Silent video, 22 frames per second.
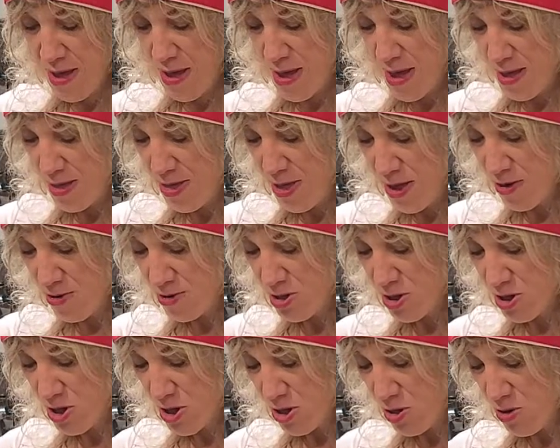And there's
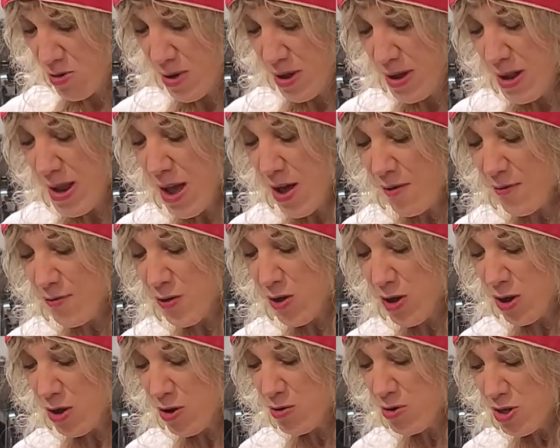two. Now, if
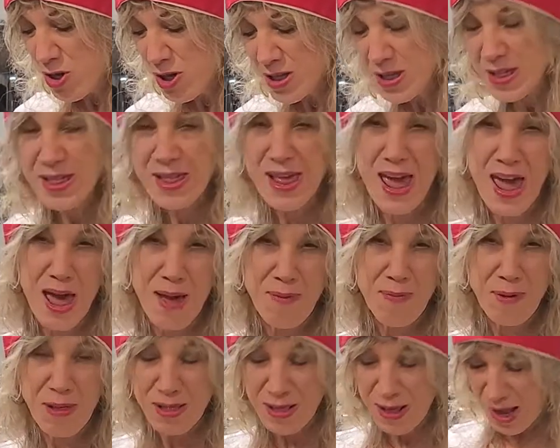you just tap
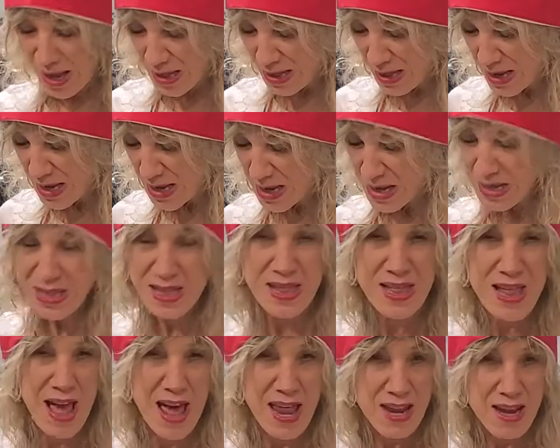it lightly and it's
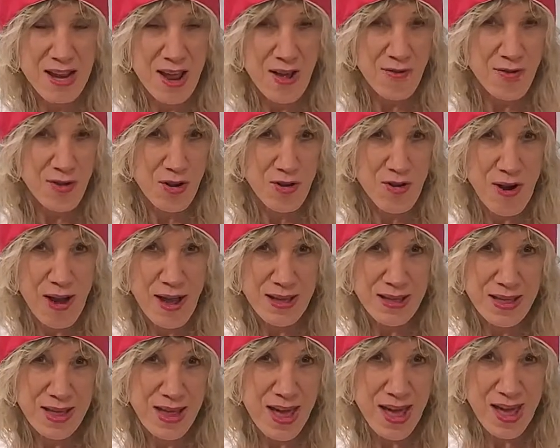not enough to crack
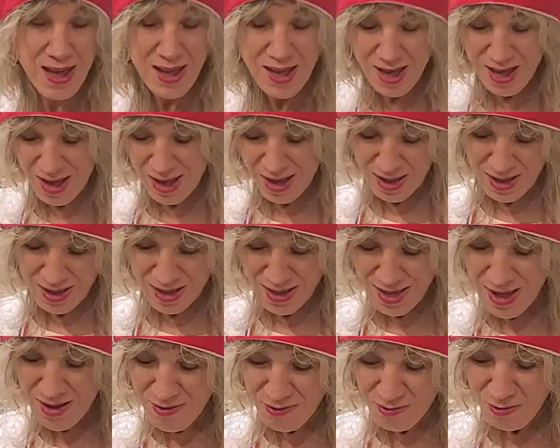the egg,
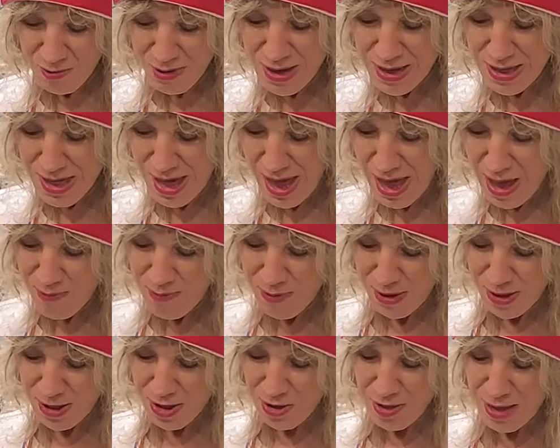then re-tap
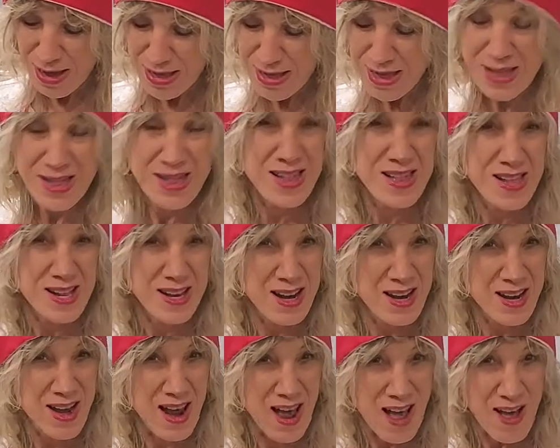it. So like this isn't
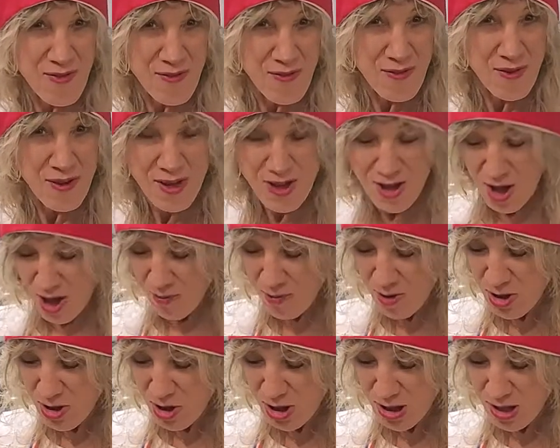enough, I'm
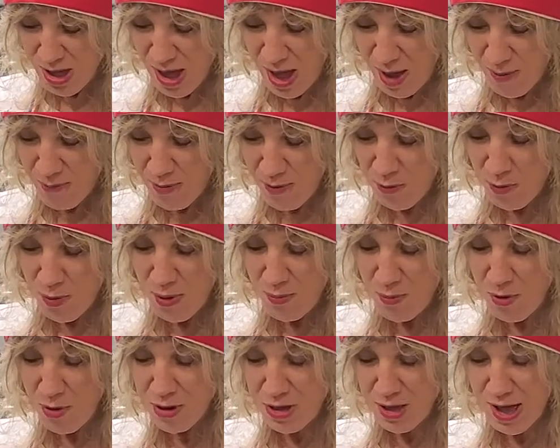going to just tap it one
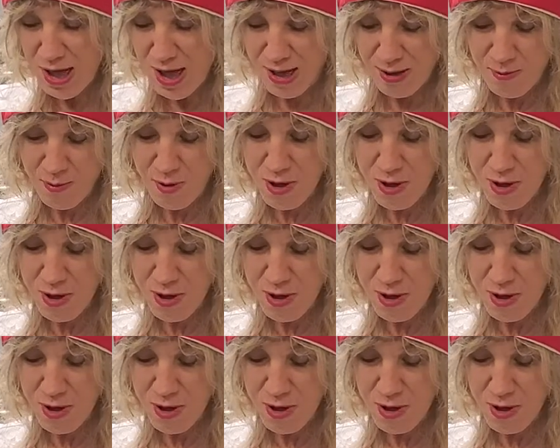more time.